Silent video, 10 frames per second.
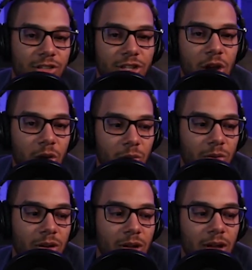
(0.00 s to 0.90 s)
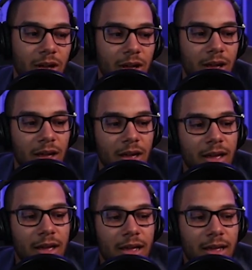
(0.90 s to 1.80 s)
So
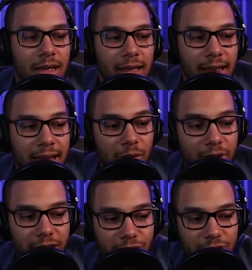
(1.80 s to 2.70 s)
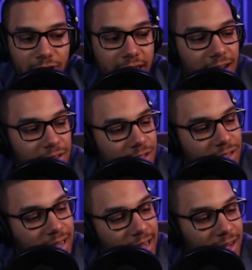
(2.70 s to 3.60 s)
now here's
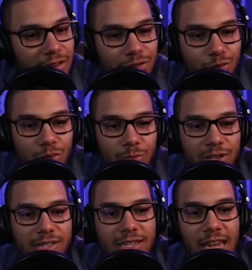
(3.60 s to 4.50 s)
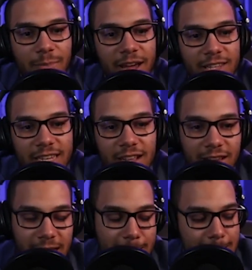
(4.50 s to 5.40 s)
what I'm going to say about
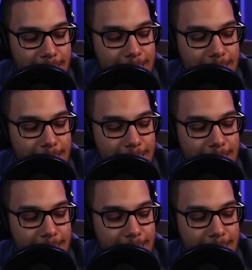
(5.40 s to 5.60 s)
Zelda.